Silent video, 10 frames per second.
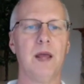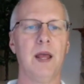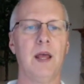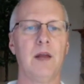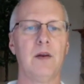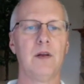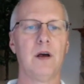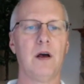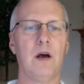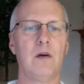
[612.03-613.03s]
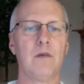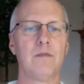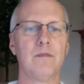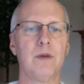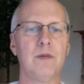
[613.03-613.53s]
And uh,
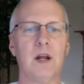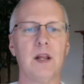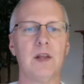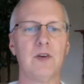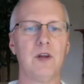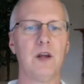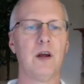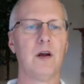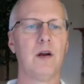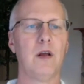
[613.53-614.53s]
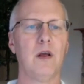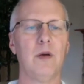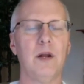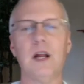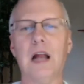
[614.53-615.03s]
we've done it this year.
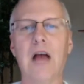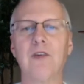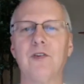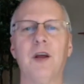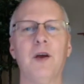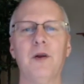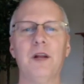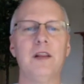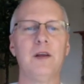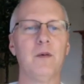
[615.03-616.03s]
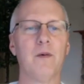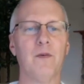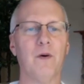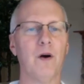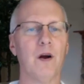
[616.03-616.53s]
We've done it last year. We did it the year
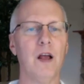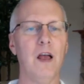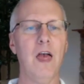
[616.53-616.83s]
before.